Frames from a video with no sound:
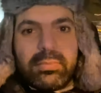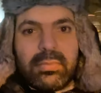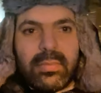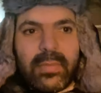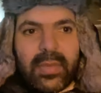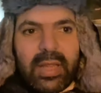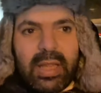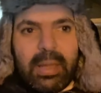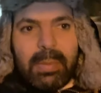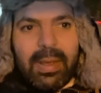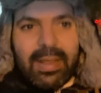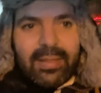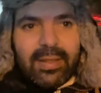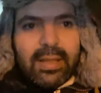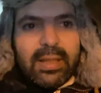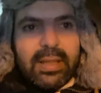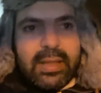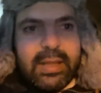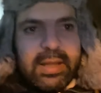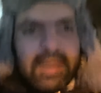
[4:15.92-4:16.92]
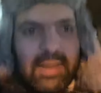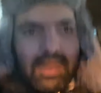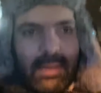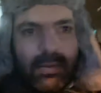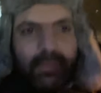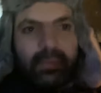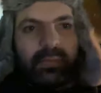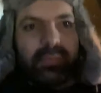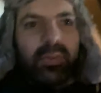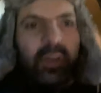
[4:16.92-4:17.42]
they basically
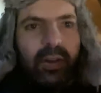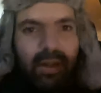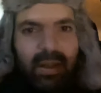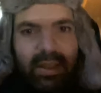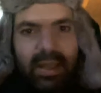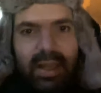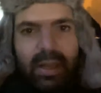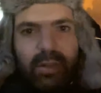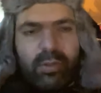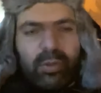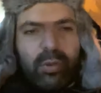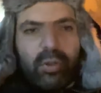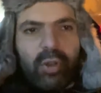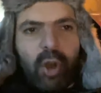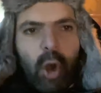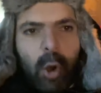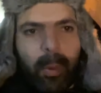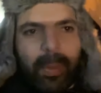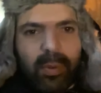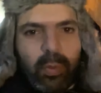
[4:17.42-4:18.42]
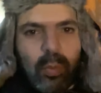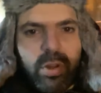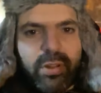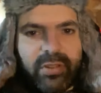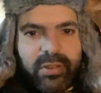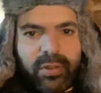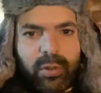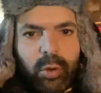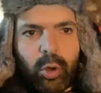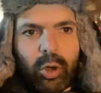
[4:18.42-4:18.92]
allowed you to open one
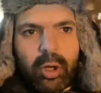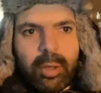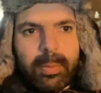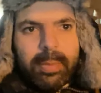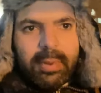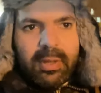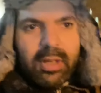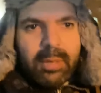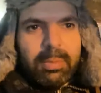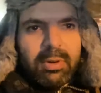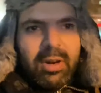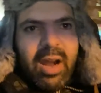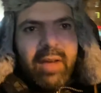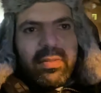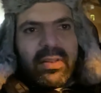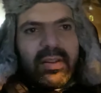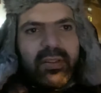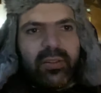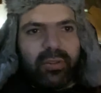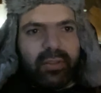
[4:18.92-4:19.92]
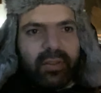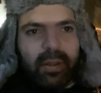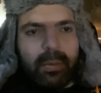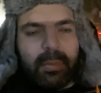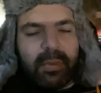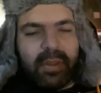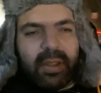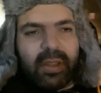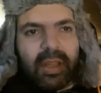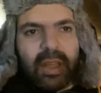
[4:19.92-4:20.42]
store per province or
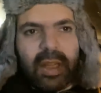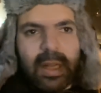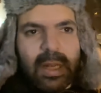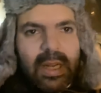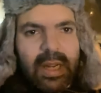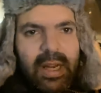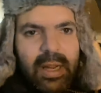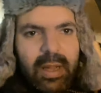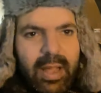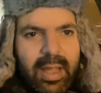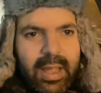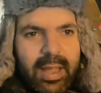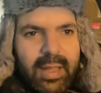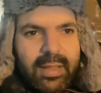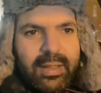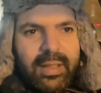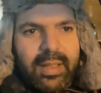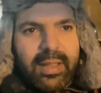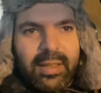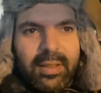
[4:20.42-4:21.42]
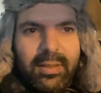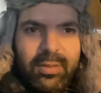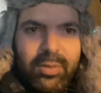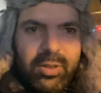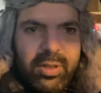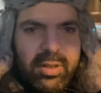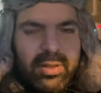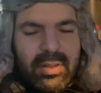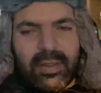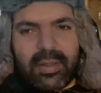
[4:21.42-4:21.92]
something, and you
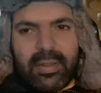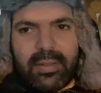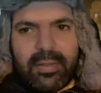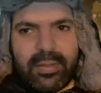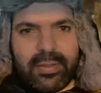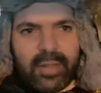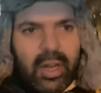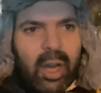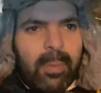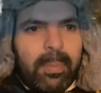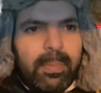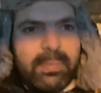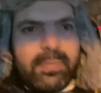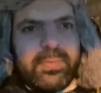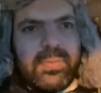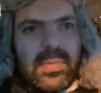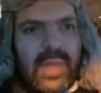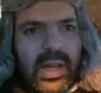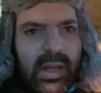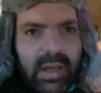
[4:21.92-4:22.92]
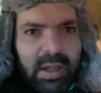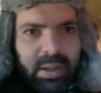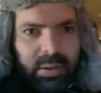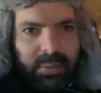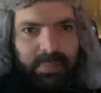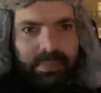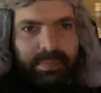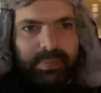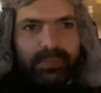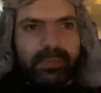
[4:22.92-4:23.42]
couldn't start
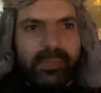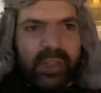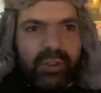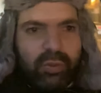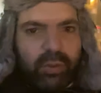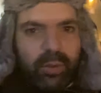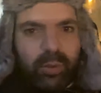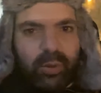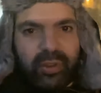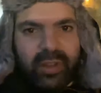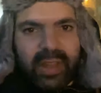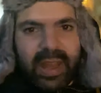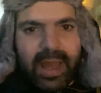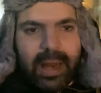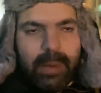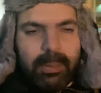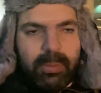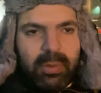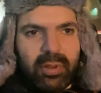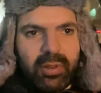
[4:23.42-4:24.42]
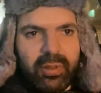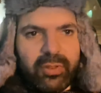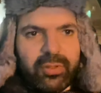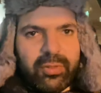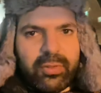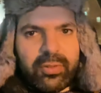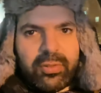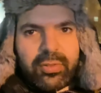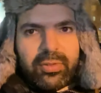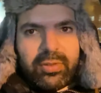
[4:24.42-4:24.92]
introducing
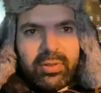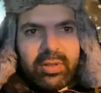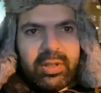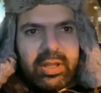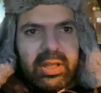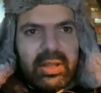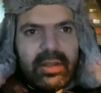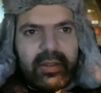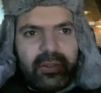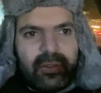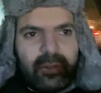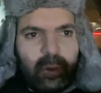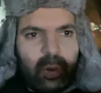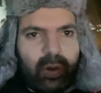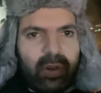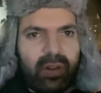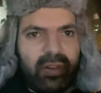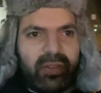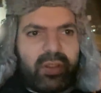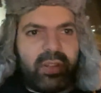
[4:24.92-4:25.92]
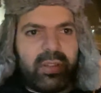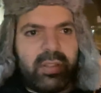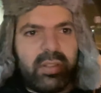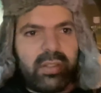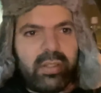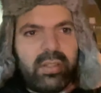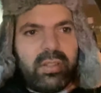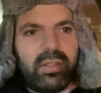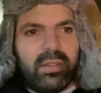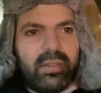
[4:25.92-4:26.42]
edibles into stores
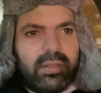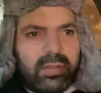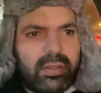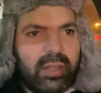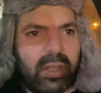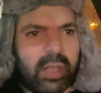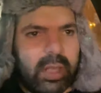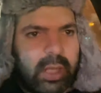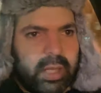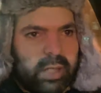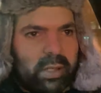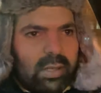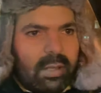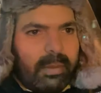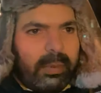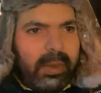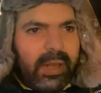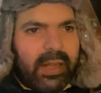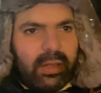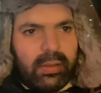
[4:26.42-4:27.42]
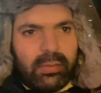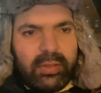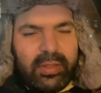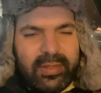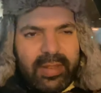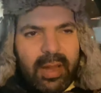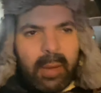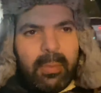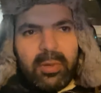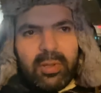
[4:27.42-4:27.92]
until about
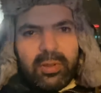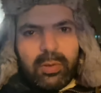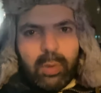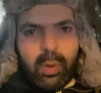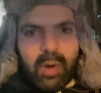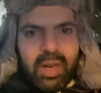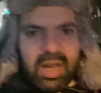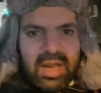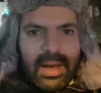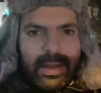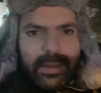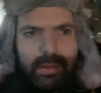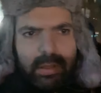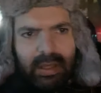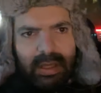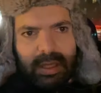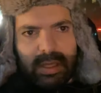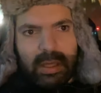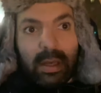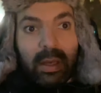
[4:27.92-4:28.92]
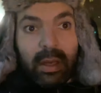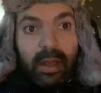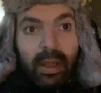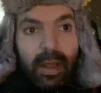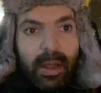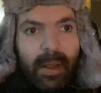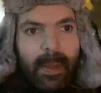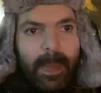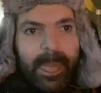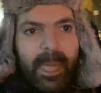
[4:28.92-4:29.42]
December 2019,
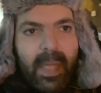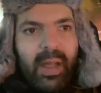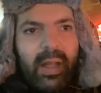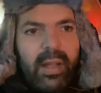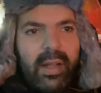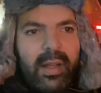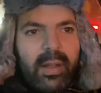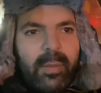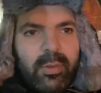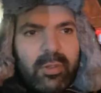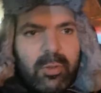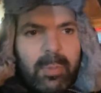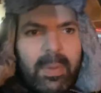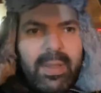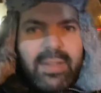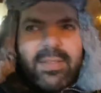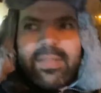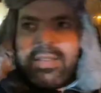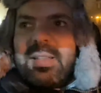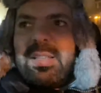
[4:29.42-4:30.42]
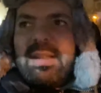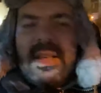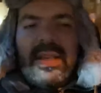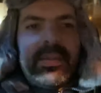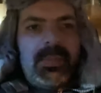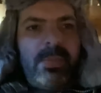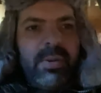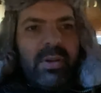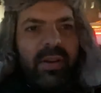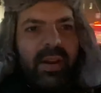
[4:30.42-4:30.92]
which basically
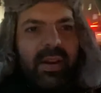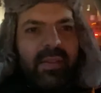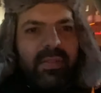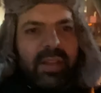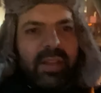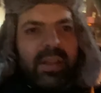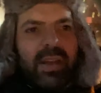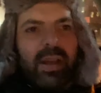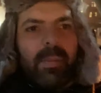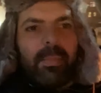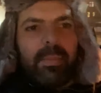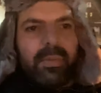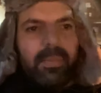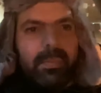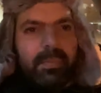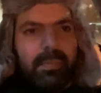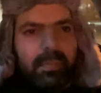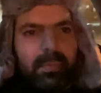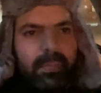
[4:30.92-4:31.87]
put every company